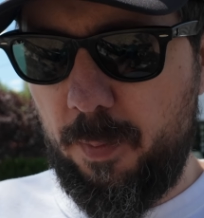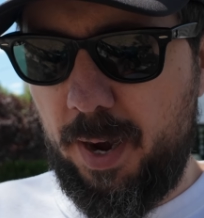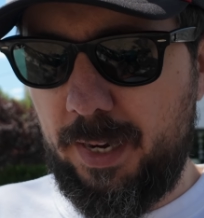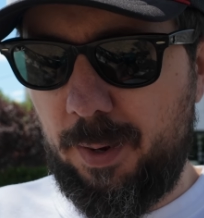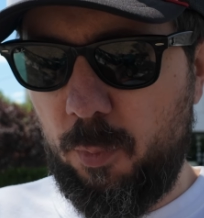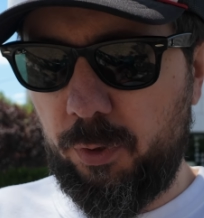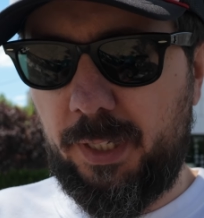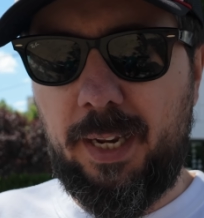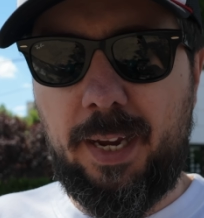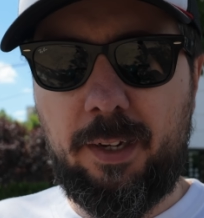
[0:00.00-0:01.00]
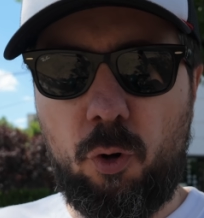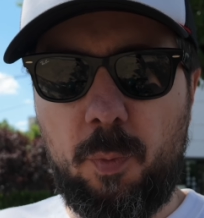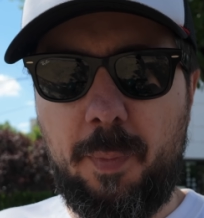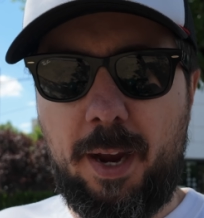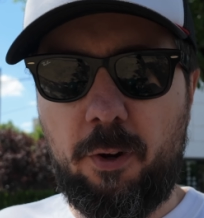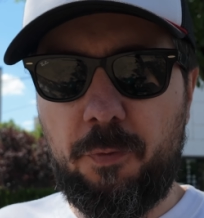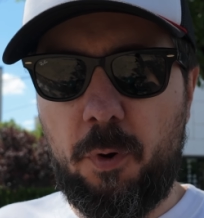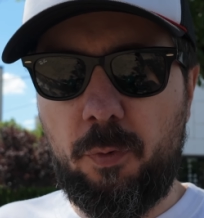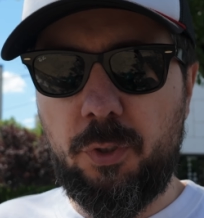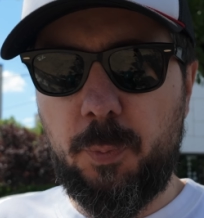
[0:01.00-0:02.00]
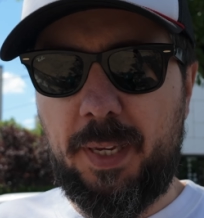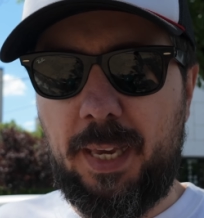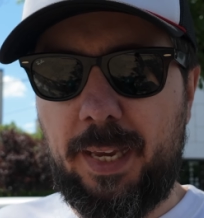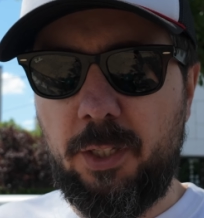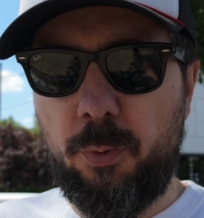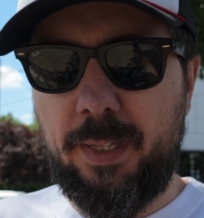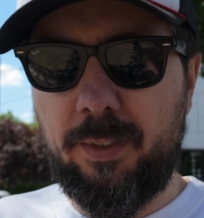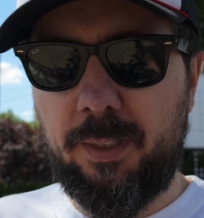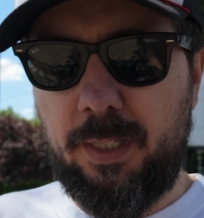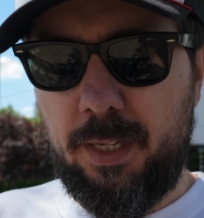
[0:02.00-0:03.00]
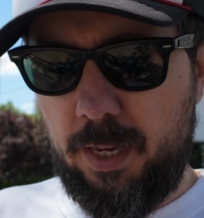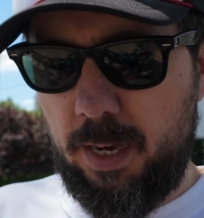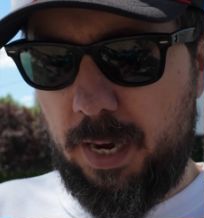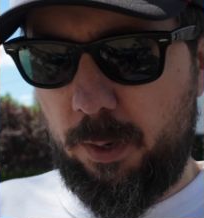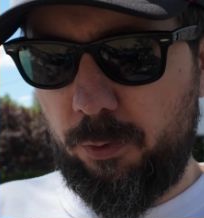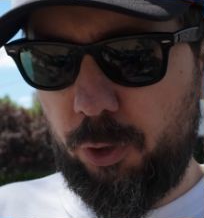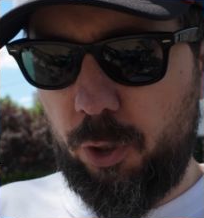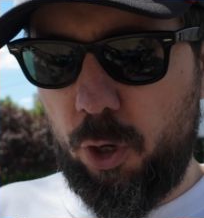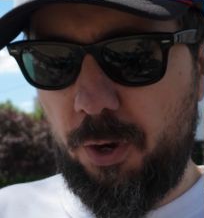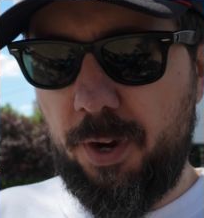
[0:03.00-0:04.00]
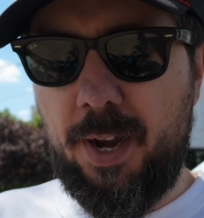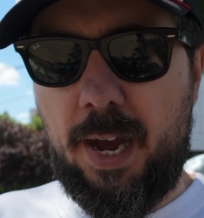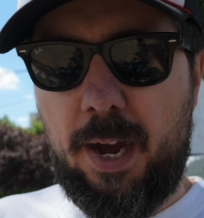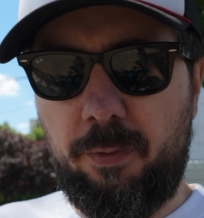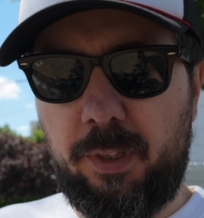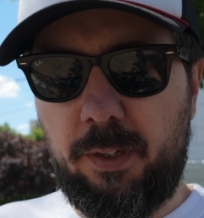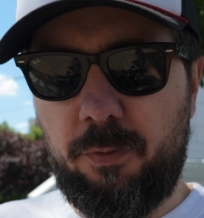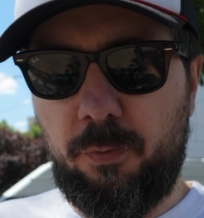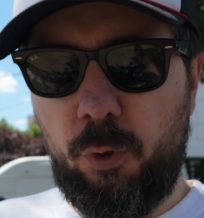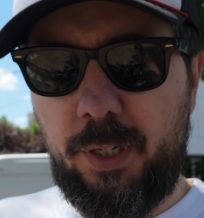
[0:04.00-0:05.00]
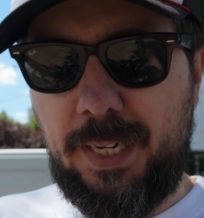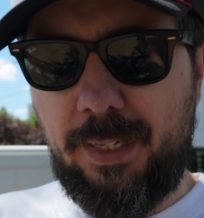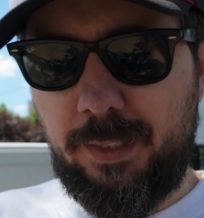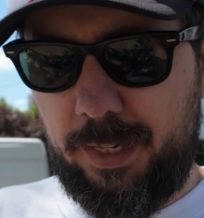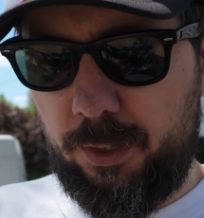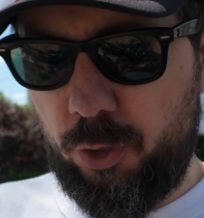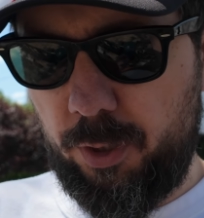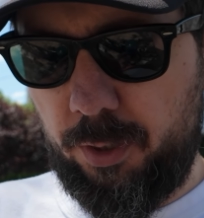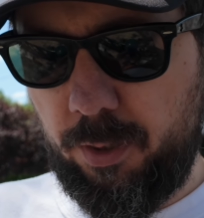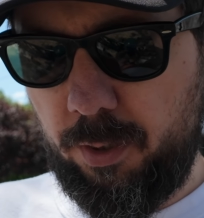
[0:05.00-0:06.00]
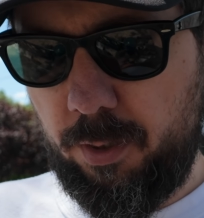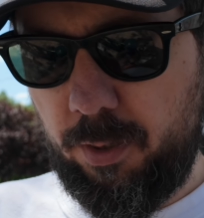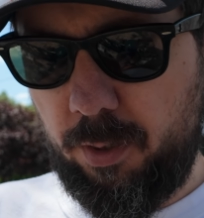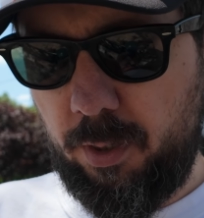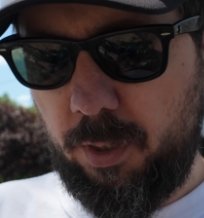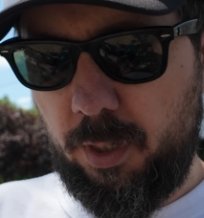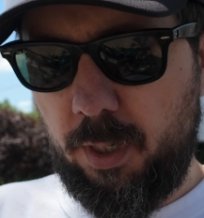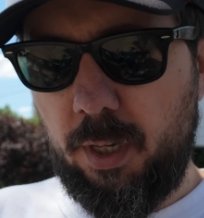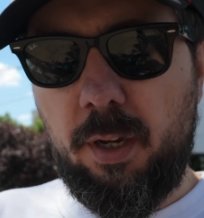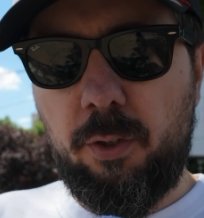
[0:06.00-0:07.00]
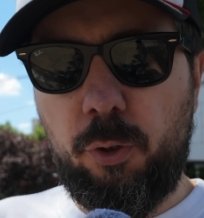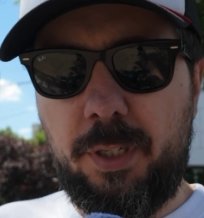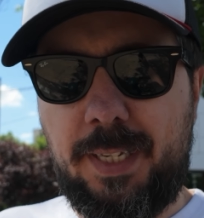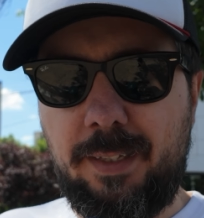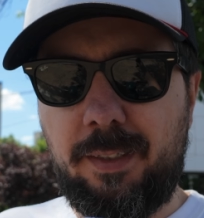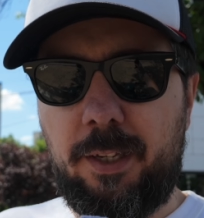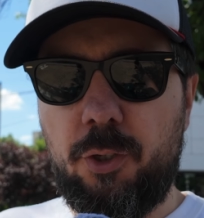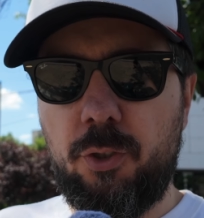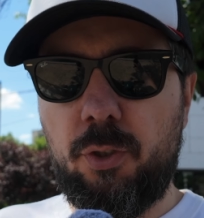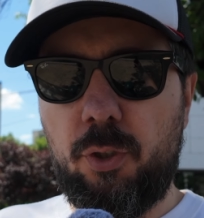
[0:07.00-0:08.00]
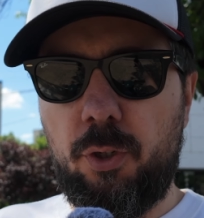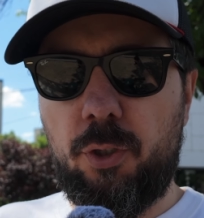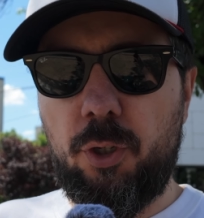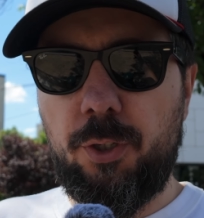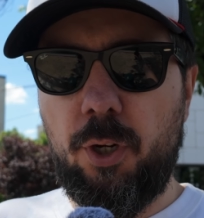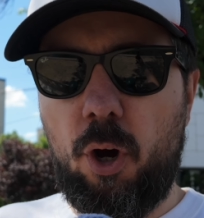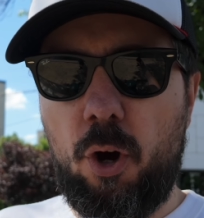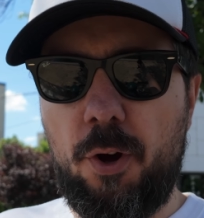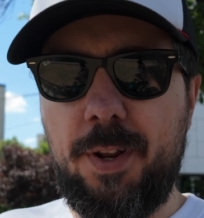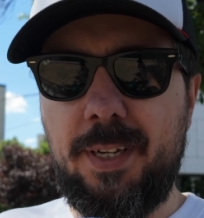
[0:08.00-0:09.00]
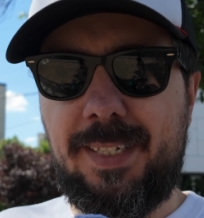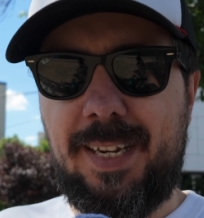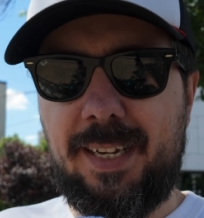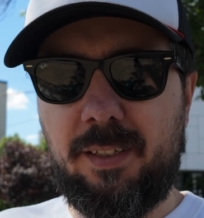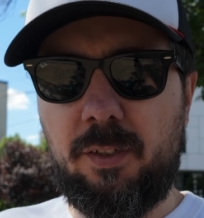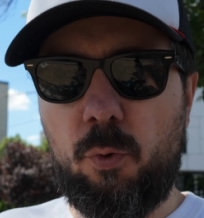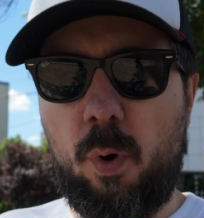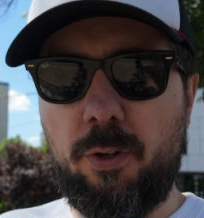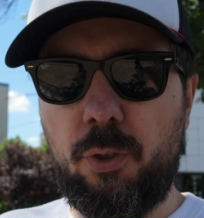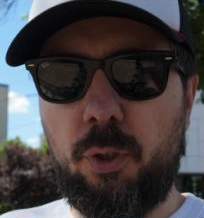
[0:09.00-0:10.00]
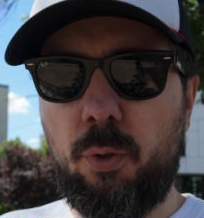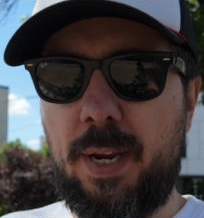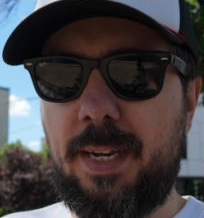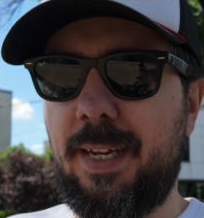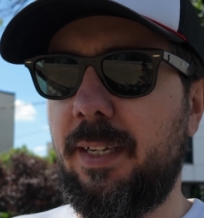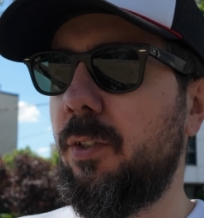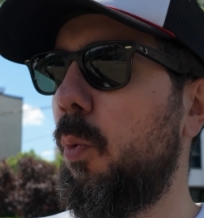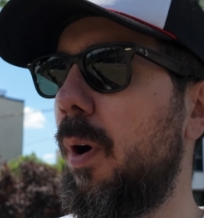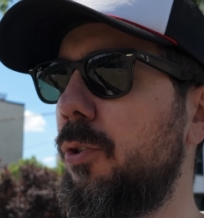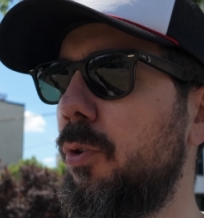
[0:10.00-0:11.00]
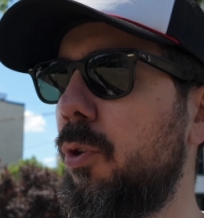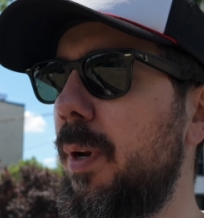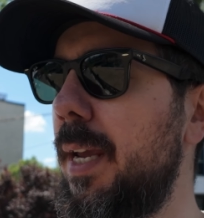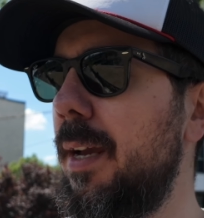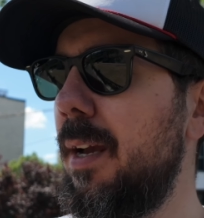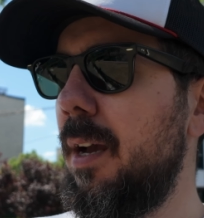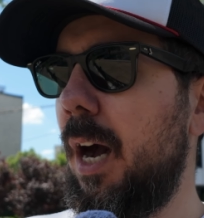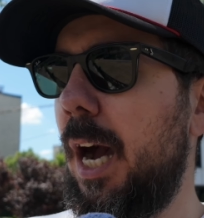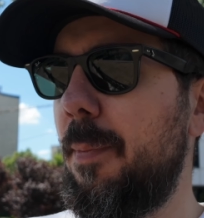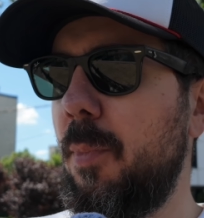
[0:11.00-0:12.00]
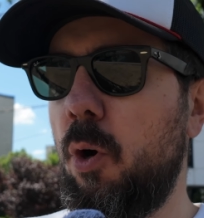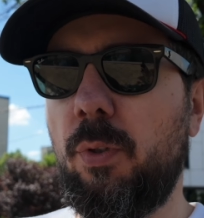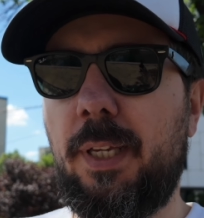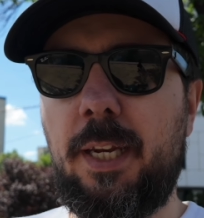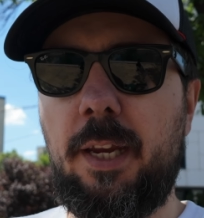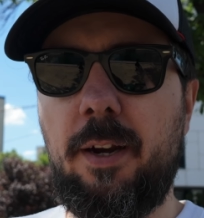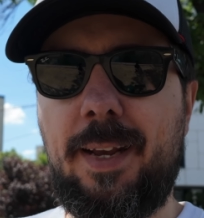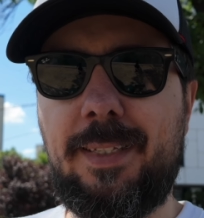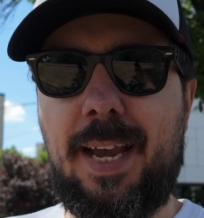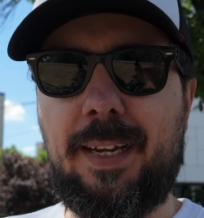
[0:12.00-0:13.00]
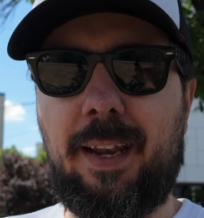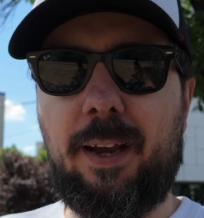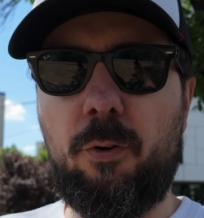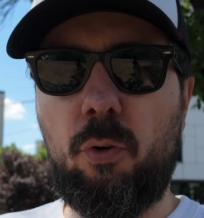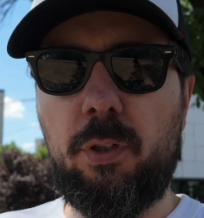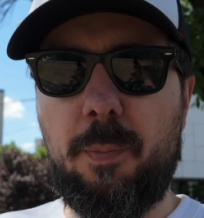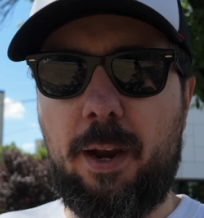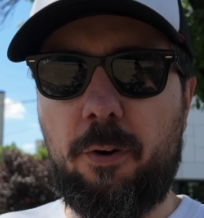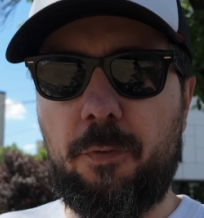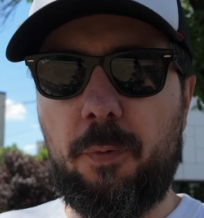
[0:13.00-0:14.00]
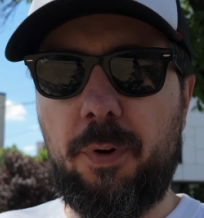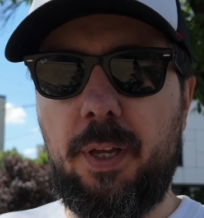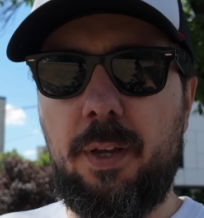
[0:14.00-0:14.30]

J I Mic, I'm holding it like a normal microphone, speaking into it. I will turn on now the noise cancellation. Noise cancellation is turn, turned on. Test one, two, three, test one, two, three. I'm holding it here exactly like I would hold a microphone.